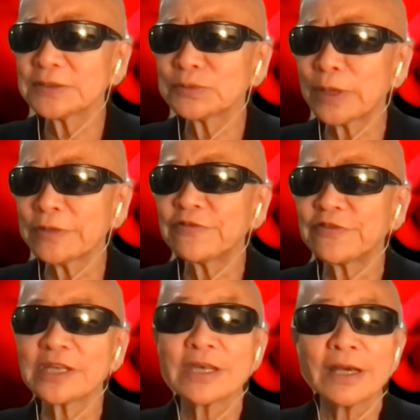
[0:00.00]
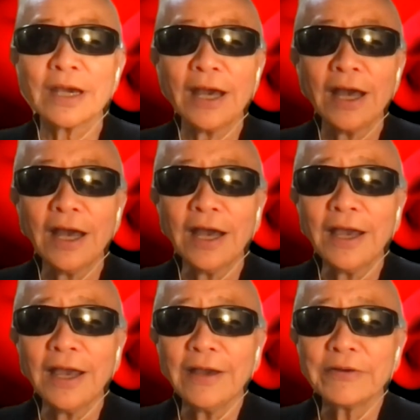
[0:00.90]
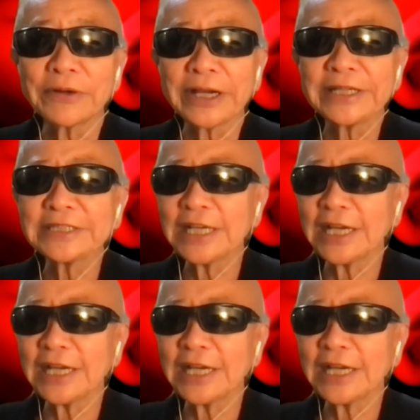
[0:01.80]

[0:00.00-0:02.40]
one figure, right?